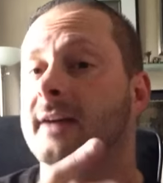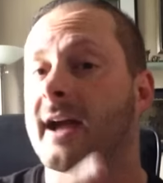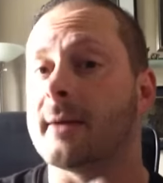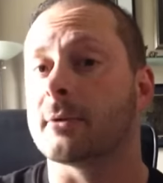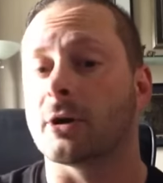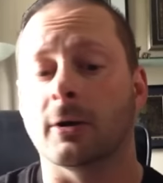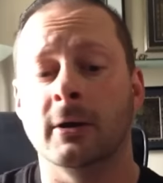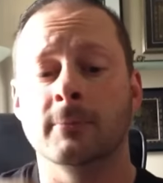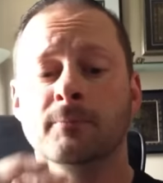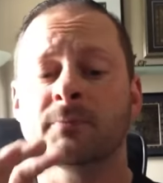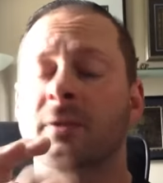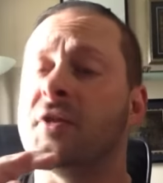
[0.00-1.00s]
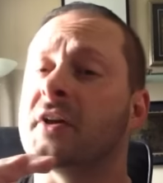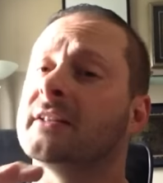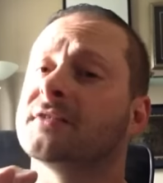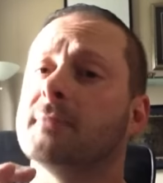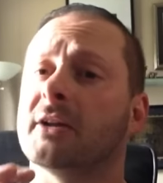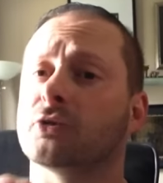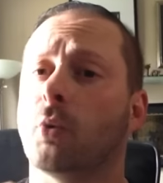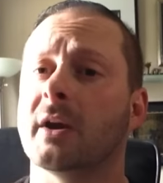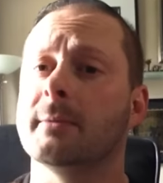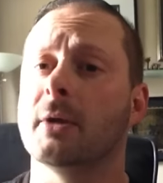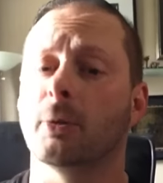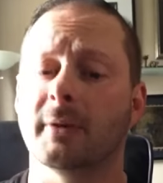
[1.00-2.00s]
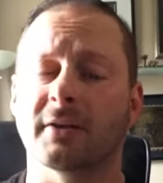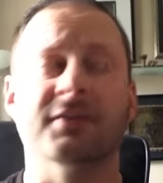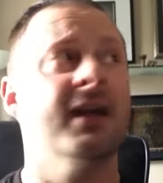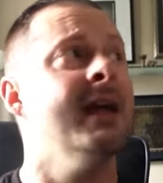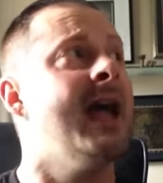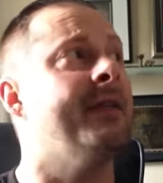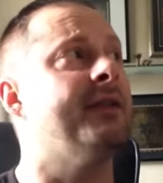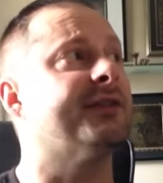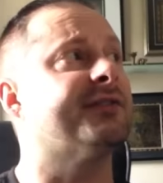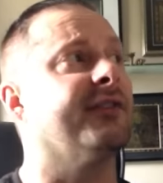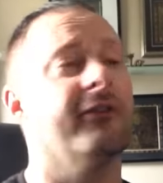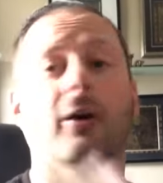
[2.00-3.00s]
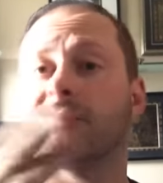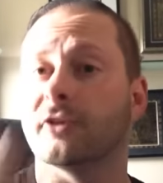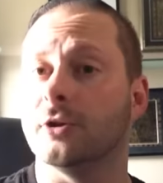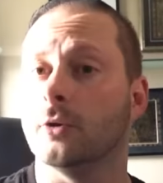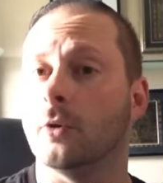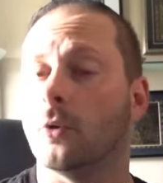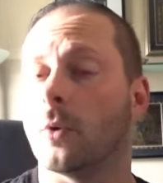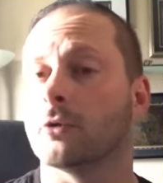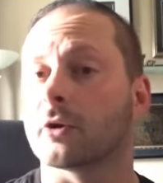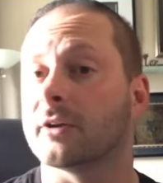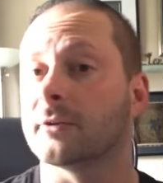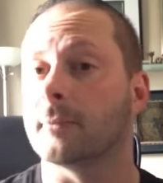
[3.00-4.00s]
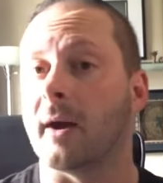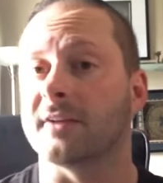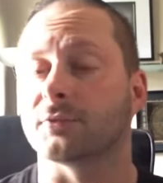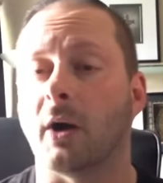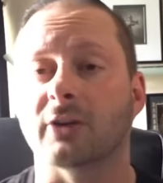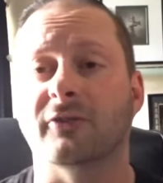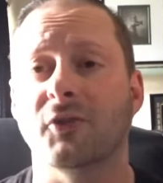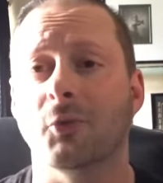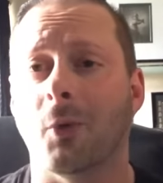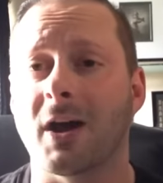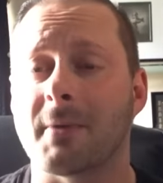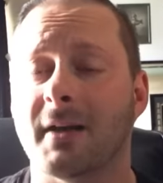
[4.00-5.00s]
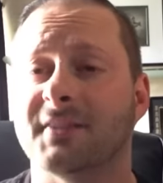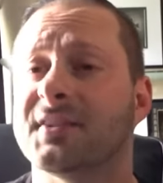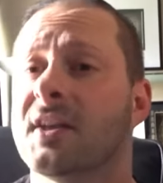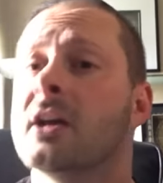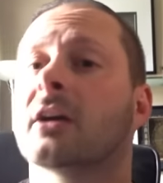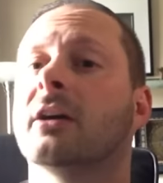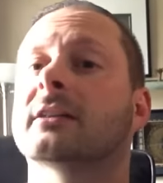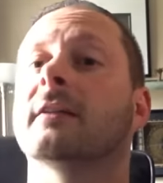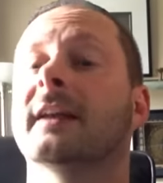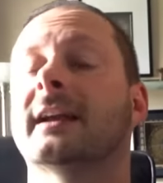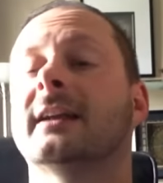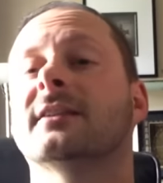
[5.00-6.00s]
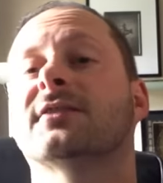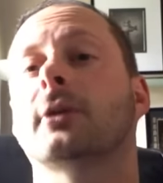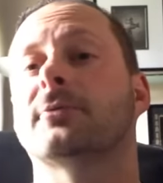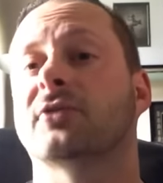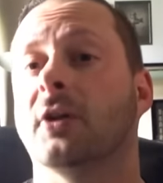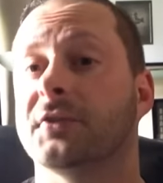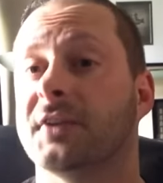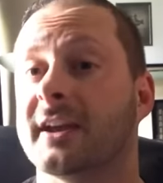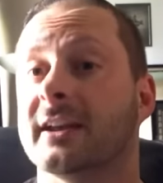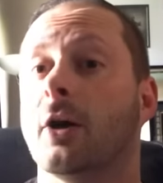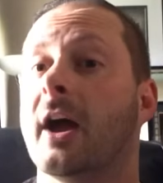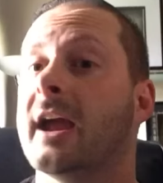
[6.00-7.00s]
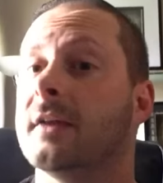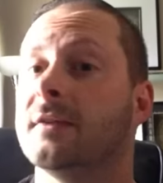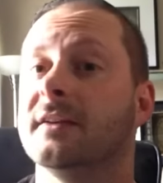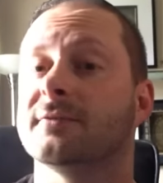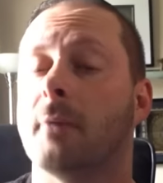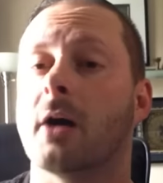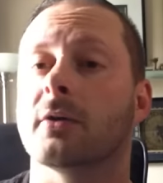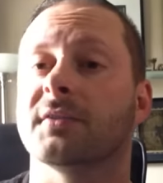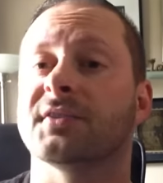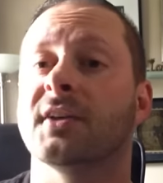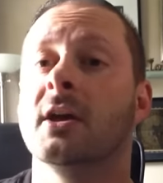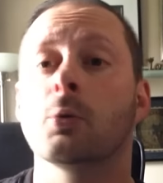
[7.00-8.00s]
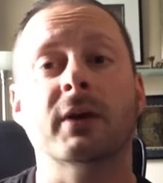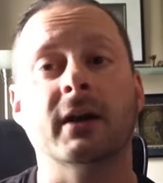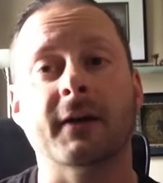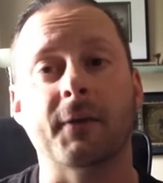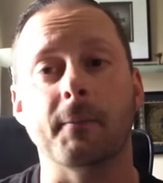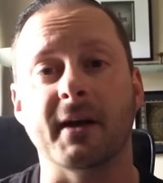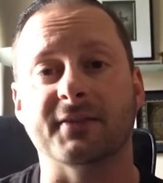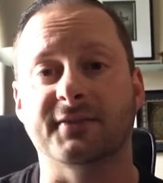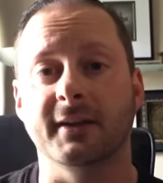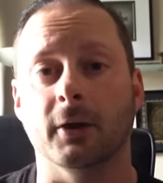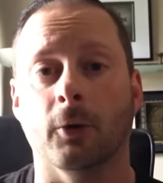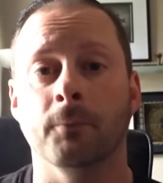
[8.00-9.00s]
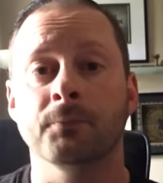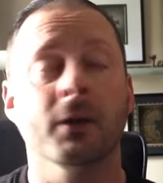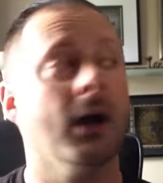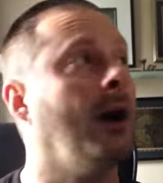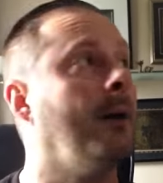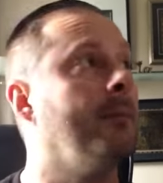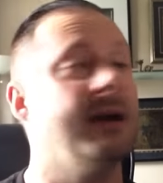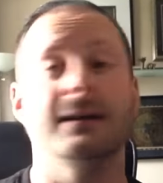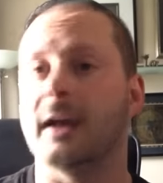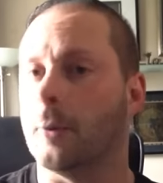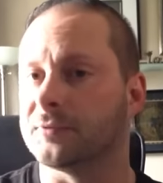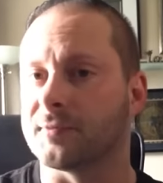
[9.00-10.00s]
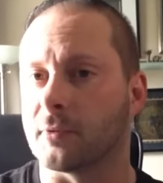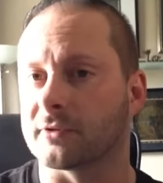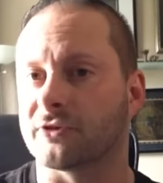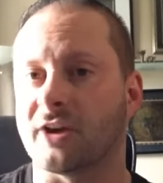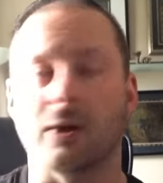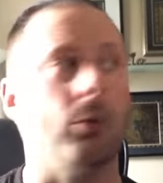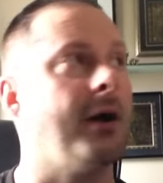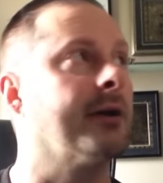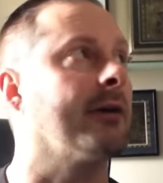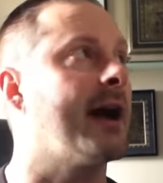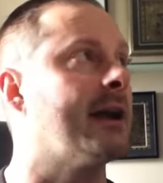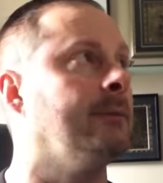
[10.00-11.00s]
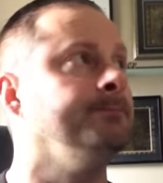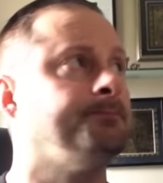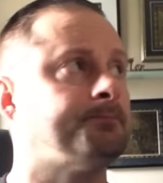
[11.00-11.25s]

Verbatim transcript: diameter, thickness about twenty millimeters, and this, for you who are looking to buy this watch, if you want to buy this, click the link in the description. I'll take you to any of these models where you're gonna get the best deal, um, and help support the channel while you're at it.